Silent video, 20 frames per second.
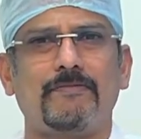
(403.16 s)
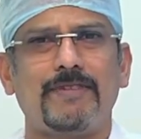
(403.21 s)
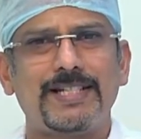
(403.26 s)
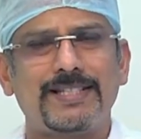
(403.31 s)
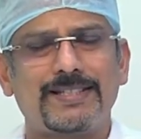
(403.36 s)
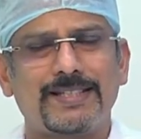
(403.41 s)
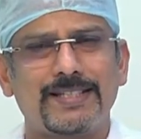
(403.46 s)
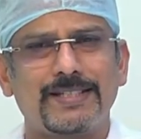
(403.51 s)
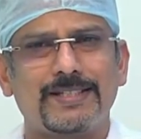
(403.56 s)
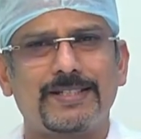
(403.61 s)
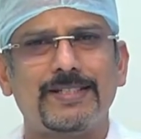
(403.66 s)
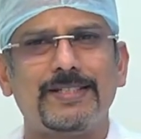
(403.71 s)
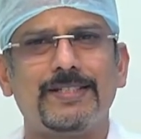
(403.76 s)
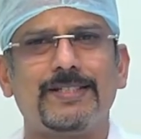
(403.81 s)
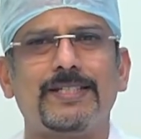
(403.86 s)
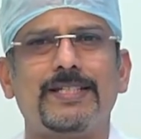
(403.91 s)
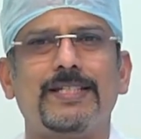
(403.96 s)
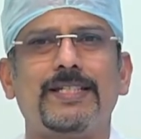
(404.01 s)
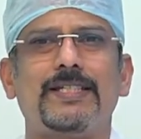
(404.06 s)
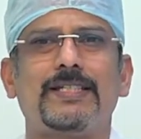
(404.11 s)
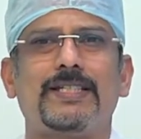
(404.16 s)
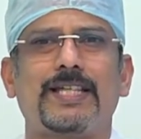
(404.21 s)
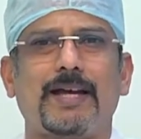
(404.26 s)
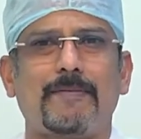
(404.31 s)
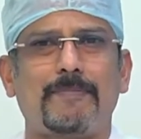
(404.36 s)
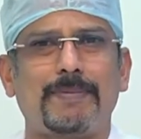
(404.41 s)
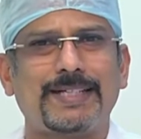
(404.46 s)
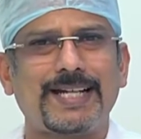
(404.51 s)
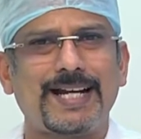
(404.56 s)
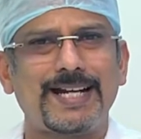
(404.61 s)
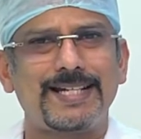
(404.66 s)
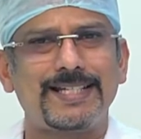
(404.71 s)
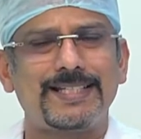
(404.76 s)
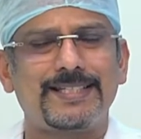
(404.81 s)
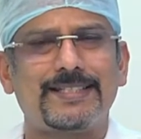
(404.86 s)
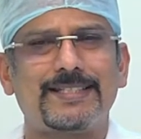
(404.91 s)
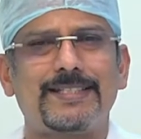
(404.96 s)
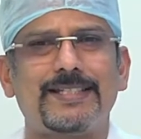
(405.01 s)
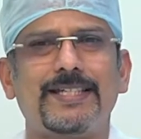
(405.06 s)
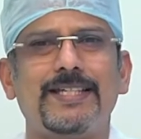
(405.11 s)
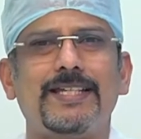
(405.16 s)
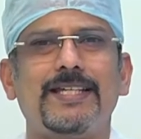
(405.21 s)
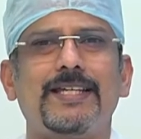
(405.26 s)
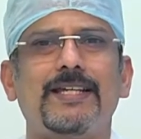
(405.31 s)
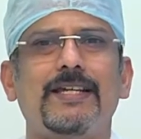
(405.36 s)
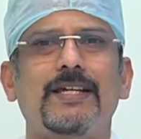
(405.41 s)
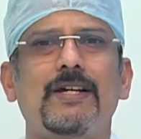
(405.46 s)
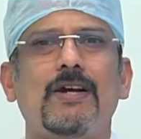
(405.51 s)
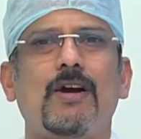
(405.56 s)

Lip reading: Wilson's disease, hepatitis C,